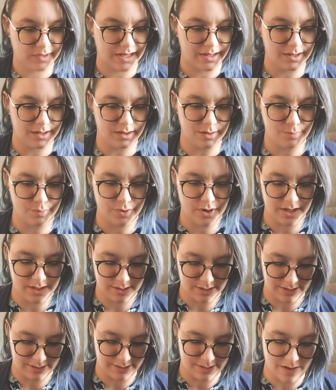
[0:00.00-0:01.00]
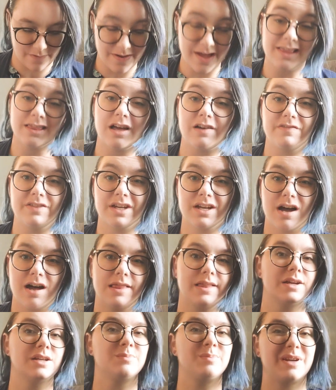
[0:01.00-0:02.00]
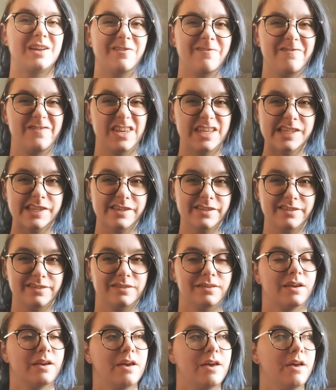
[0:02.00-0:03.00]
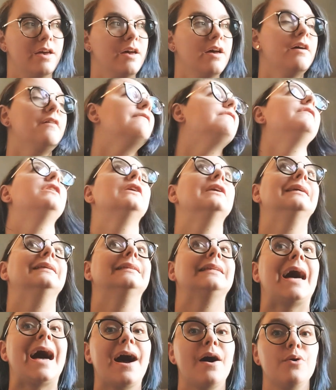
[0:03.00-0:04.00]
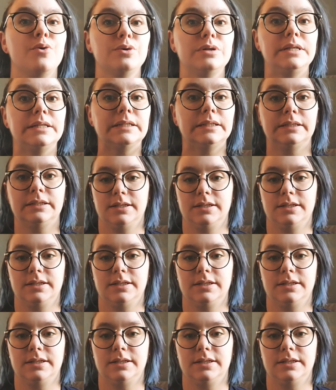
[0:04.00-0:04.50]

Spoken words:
think the print itself, I love the colors, but it feels very loud.